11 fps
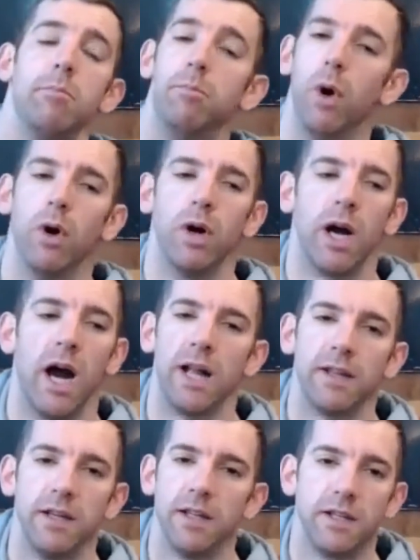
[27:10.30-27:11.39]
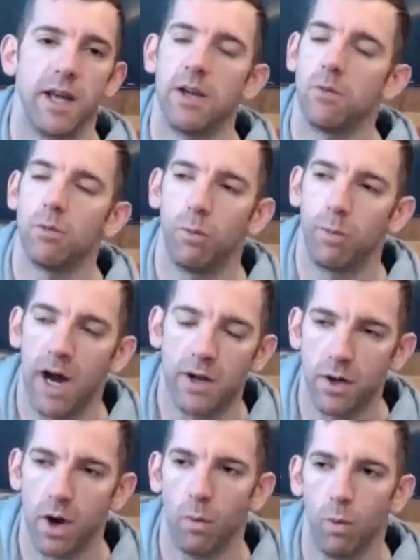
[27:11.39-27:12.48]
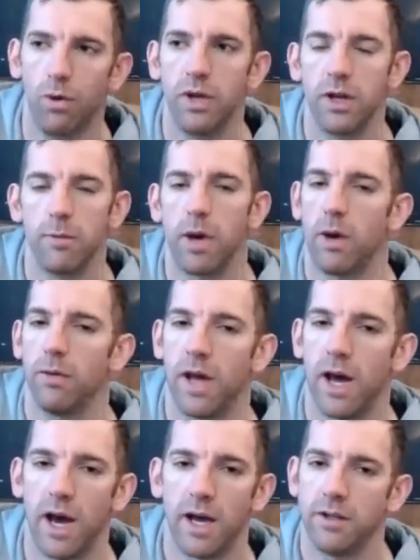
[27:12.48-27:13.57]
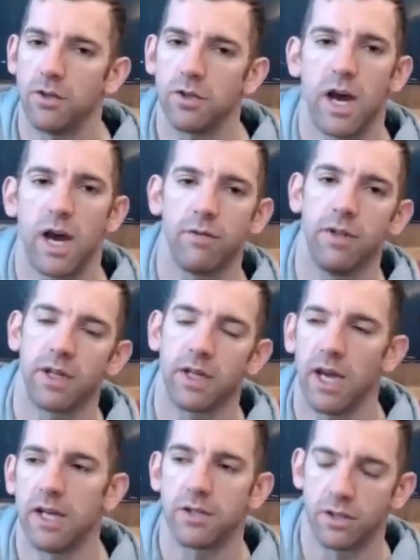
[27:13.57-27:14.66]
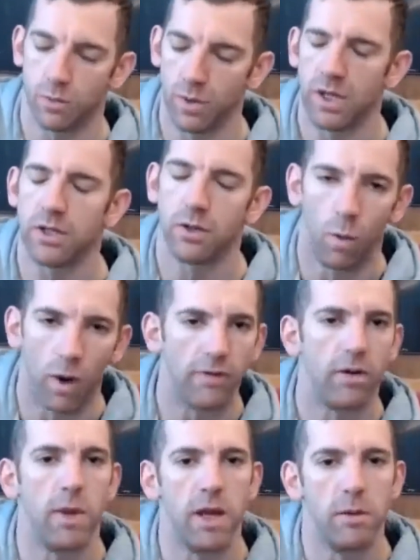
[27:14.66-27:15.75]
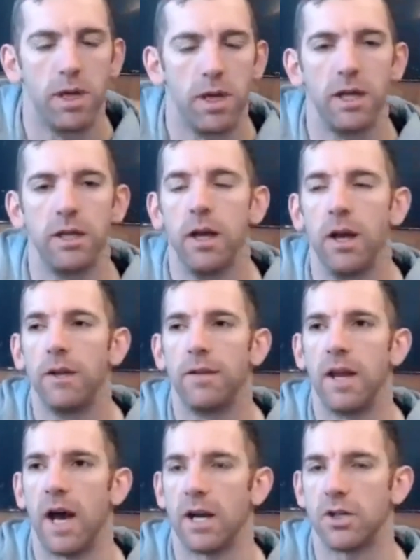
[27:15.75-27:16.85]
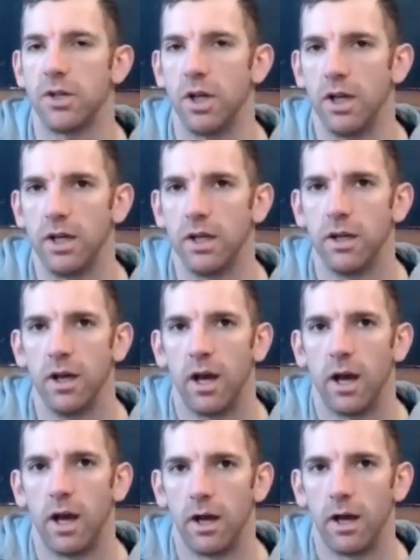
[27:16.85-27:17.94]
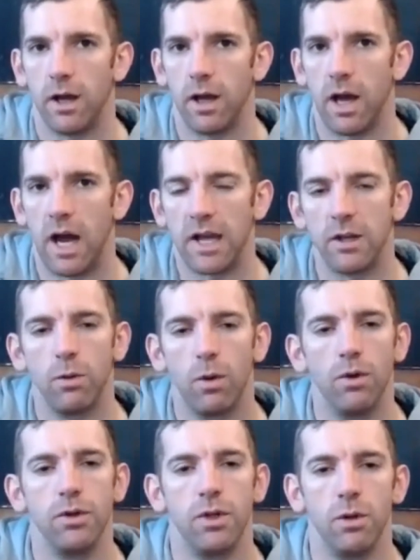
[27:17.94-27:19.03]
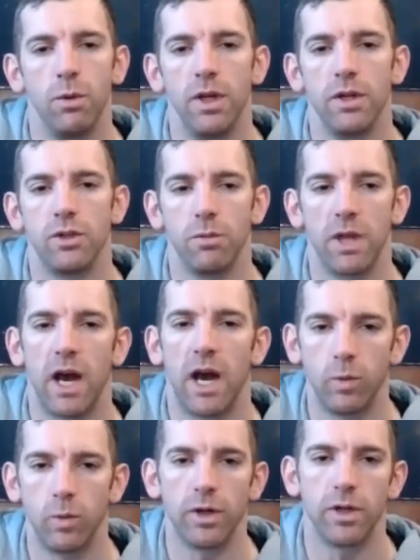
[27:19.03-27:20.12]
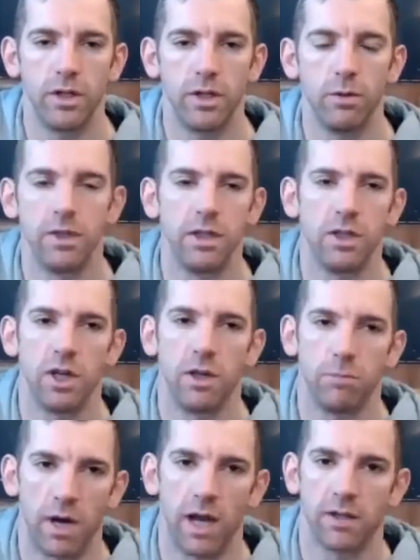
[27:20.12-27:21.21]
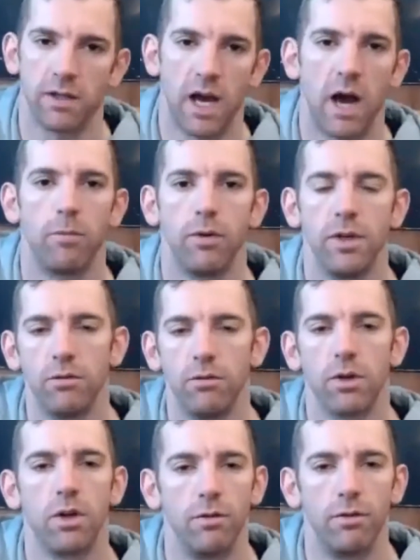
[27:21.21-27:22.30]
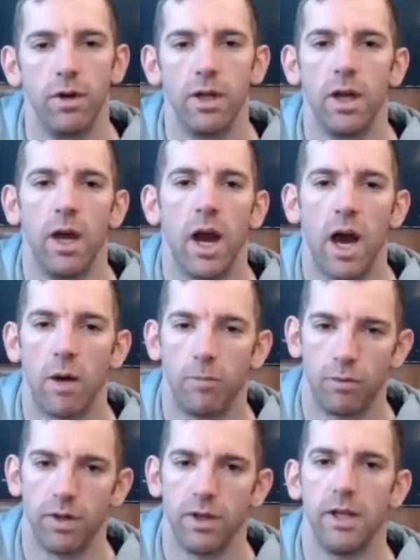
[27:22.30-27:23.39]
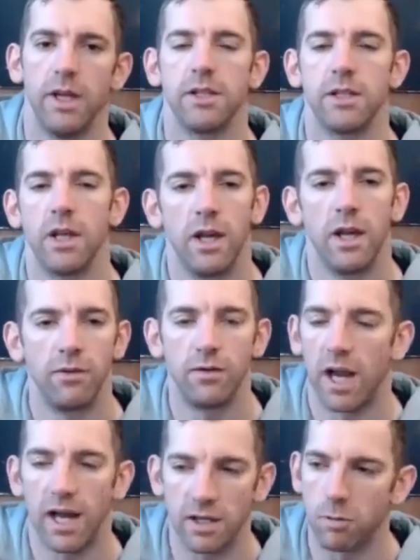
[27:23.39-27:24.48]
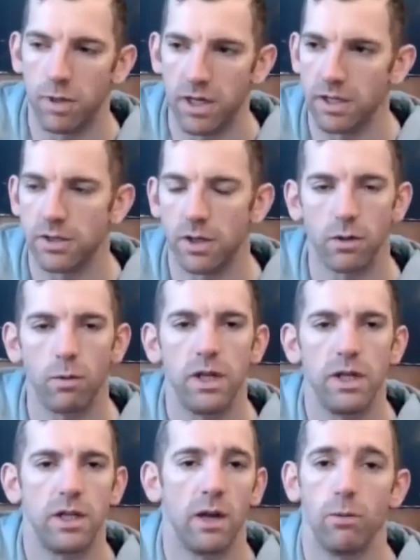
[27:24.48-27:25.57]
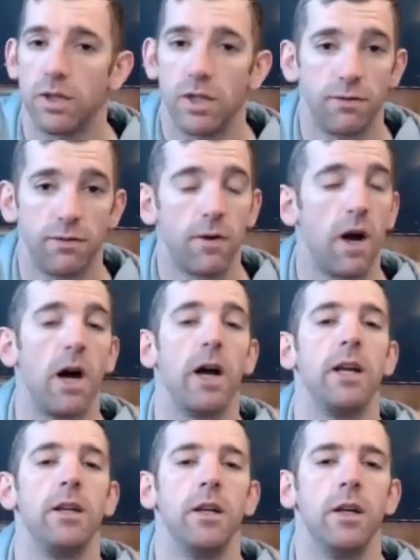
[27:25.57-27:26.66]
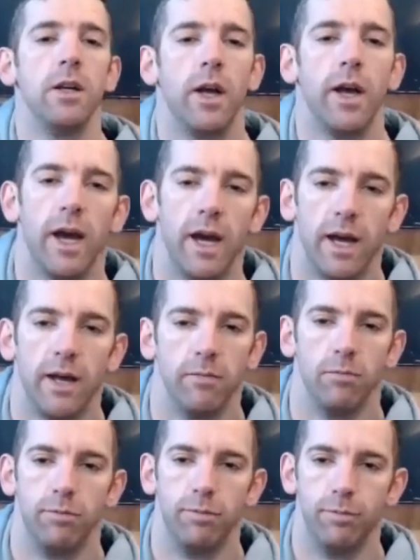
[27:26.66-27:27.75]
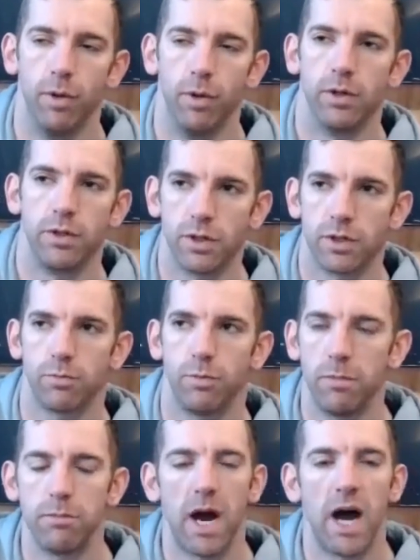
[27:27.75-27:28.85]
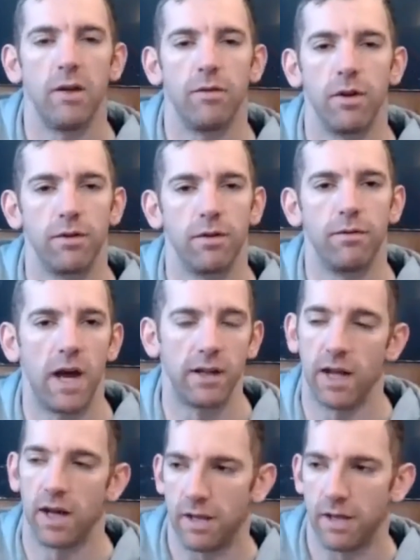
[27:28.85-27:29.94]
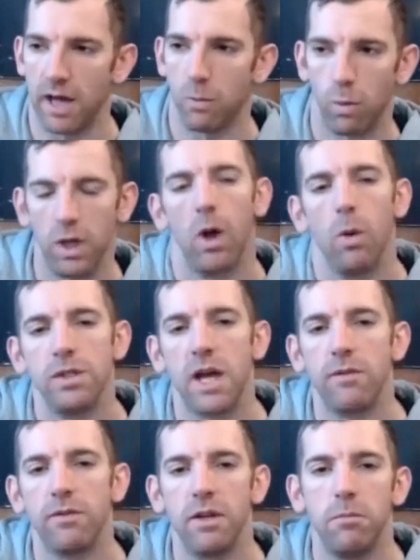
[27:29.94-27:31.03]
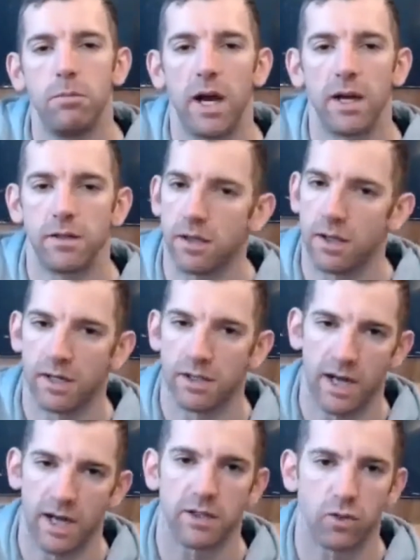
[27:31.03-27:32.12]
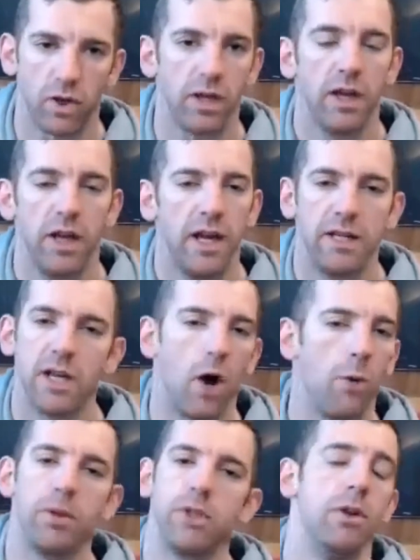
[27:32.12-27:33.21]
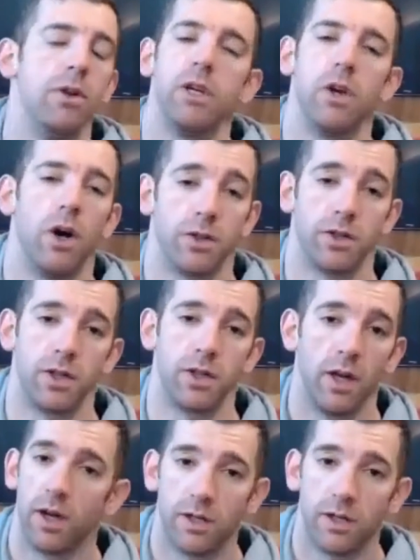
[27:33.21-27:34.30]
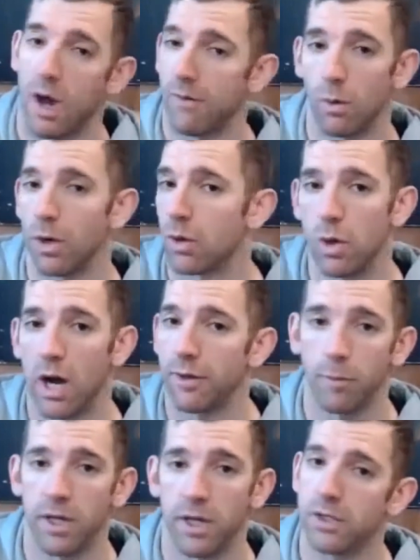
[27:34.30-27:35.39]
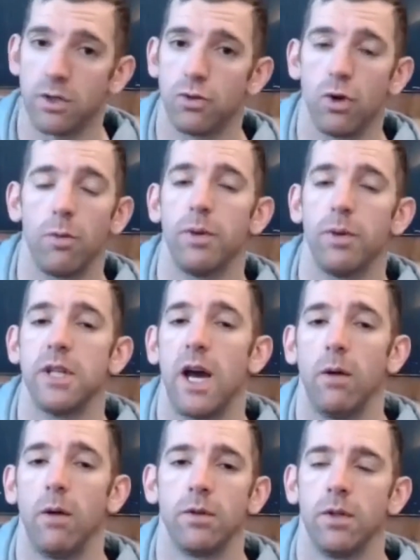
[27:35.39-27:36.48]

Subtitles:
But at the end of the day, by not worrying about that and just having the cakes, the sweets, or whatever it may be, then actually, are you undoing some of the hard work you do in the gym by hampering your recovery, hampering this? If you like your beers on the weekend, which is fine, but just be mindful of the fact that it will always have an impact. And it's that opportunity cost. You either want to cut out the beers and drop it down